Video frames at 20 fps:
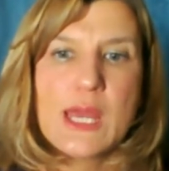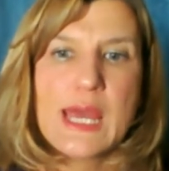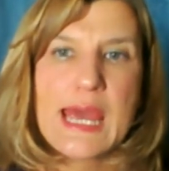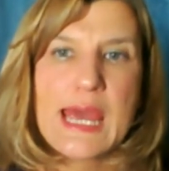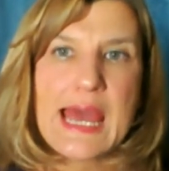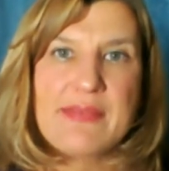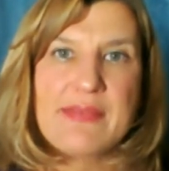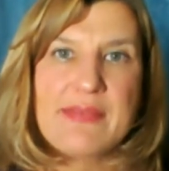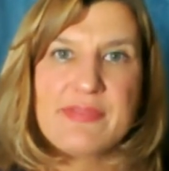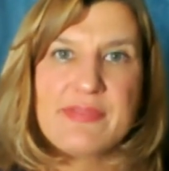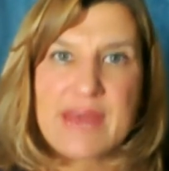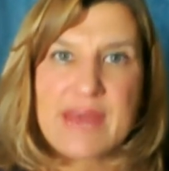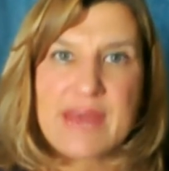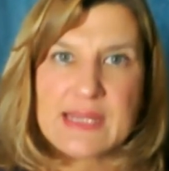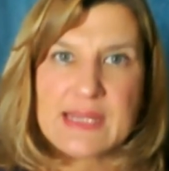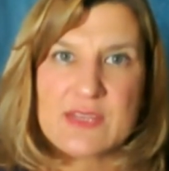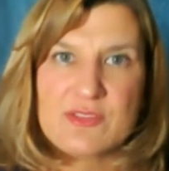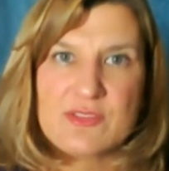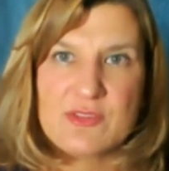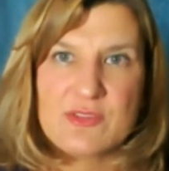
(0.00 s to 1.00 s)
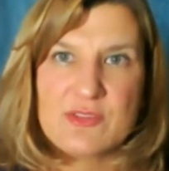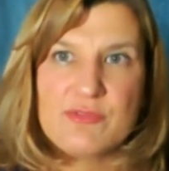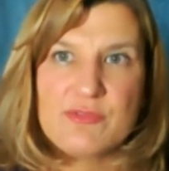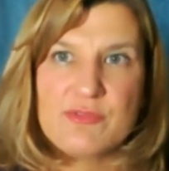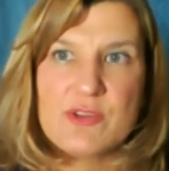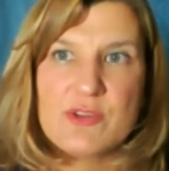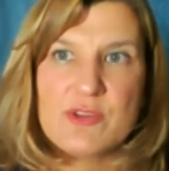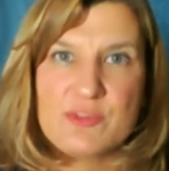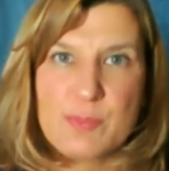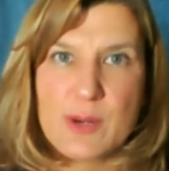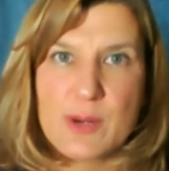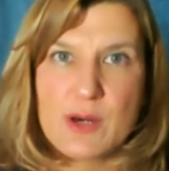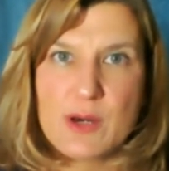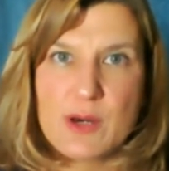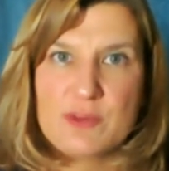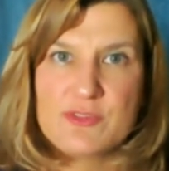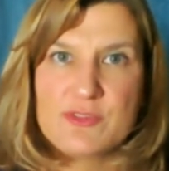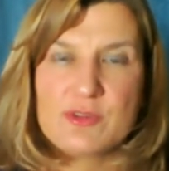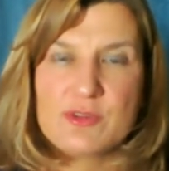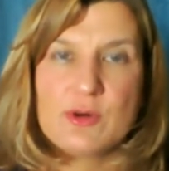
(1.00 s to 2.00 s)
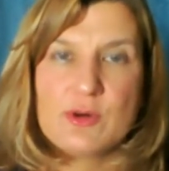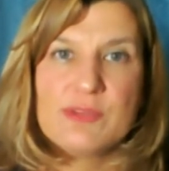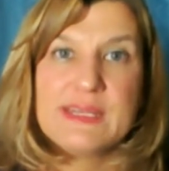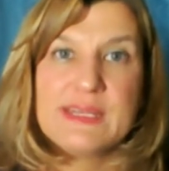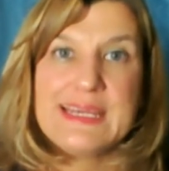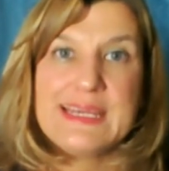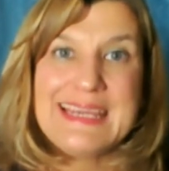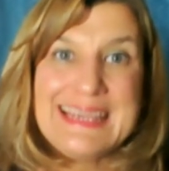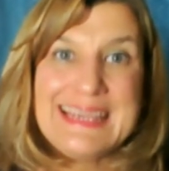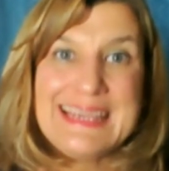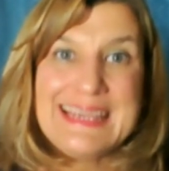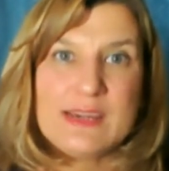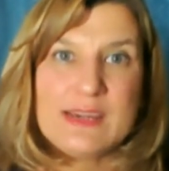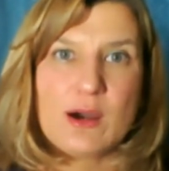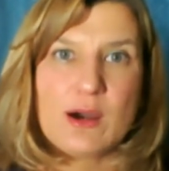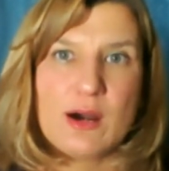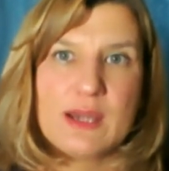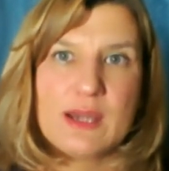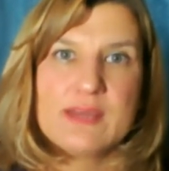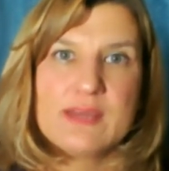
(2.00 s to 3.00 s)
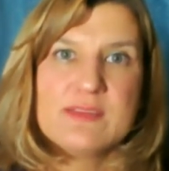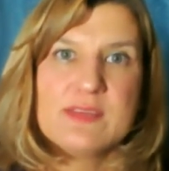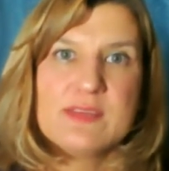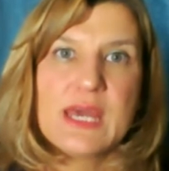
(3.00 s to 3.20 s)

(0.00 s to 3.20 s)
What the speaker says: and that is the first part of an e-guide